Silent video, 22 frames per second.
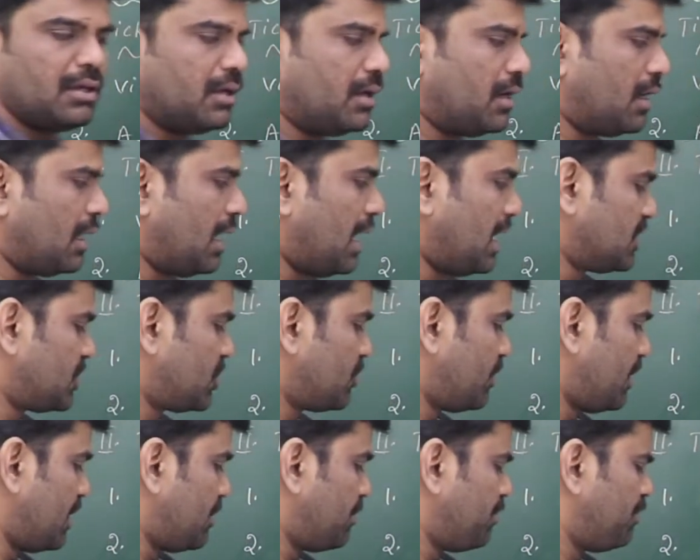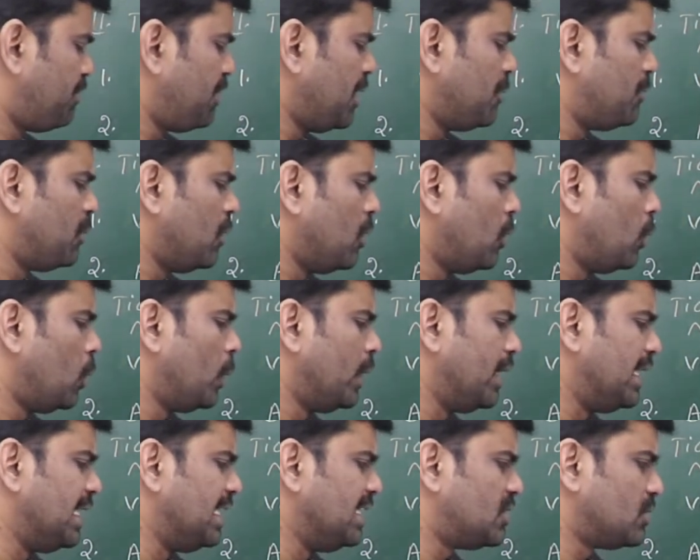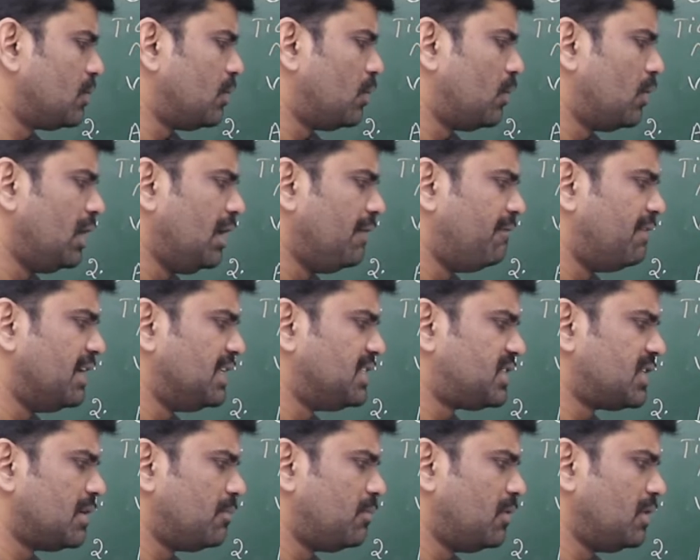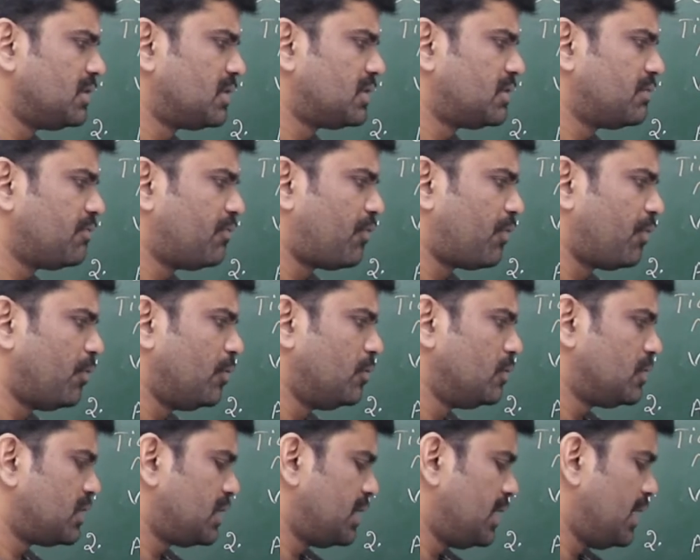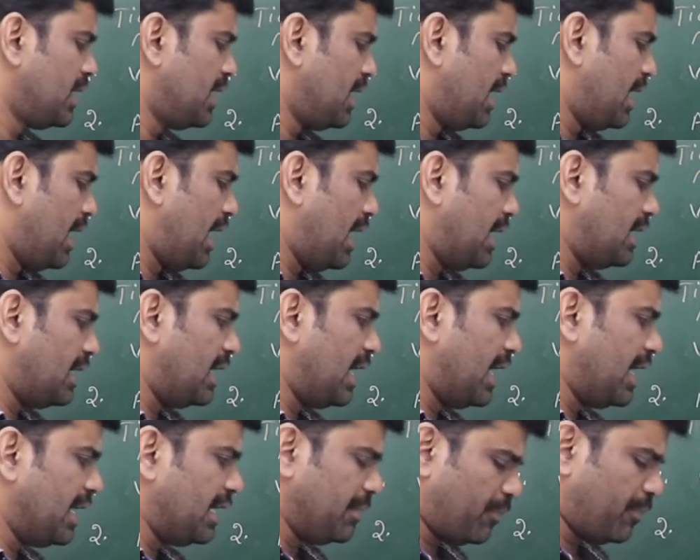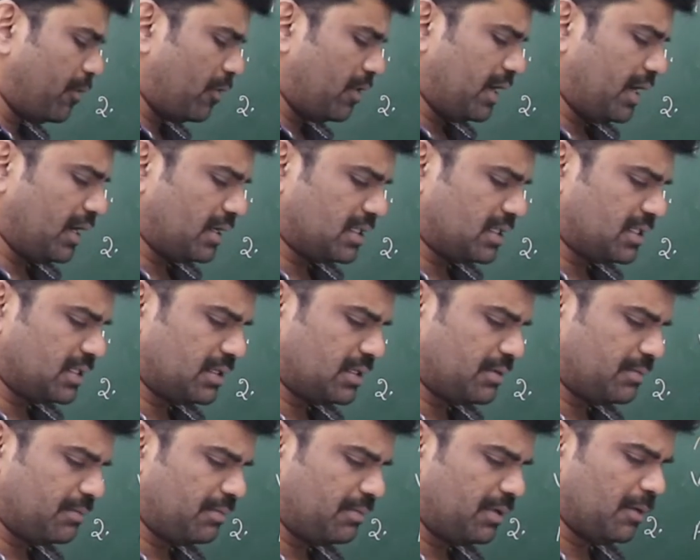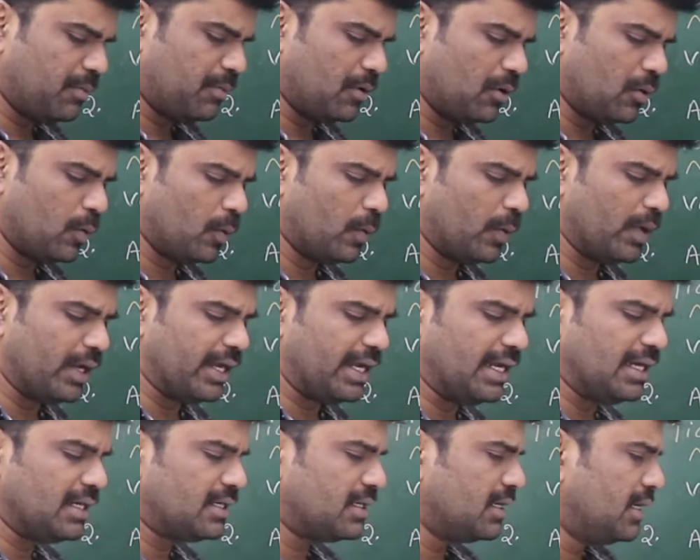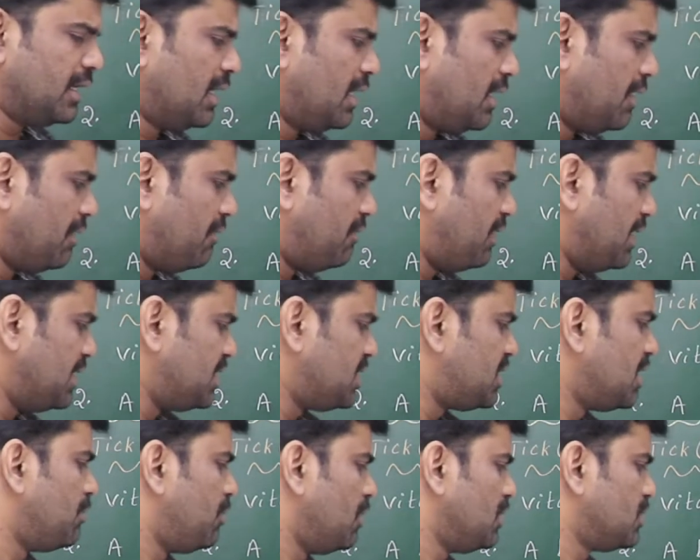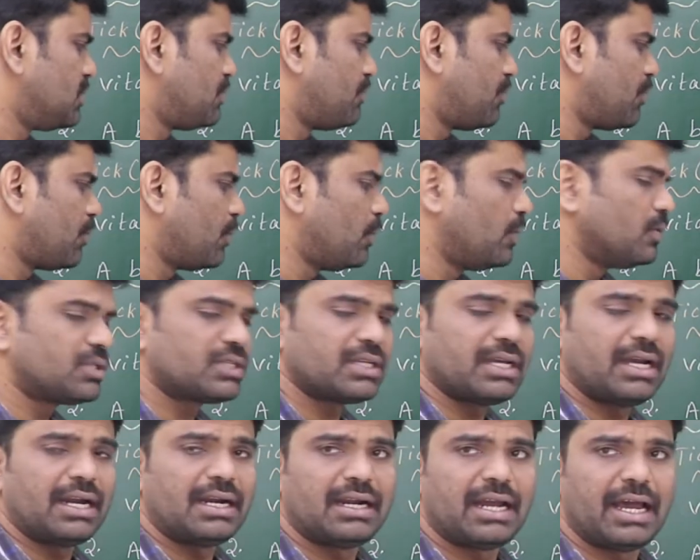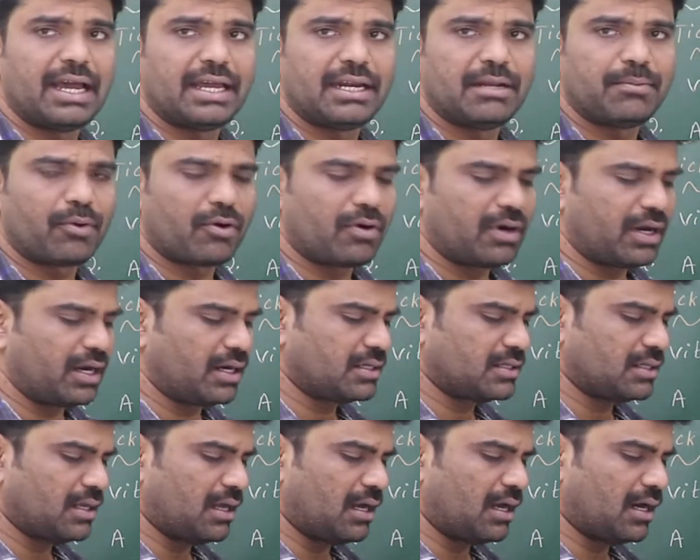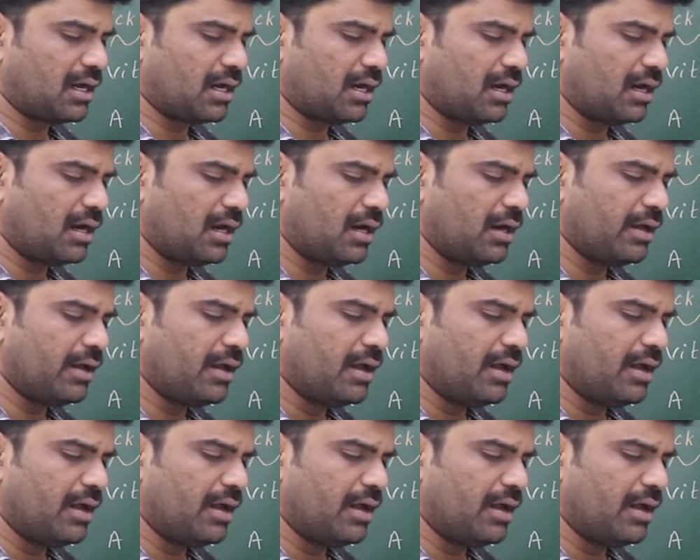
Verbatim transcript: Last one, people who eat only vegetables, fruits and dairy products. People who eat vegetables, fruits and dairy products are called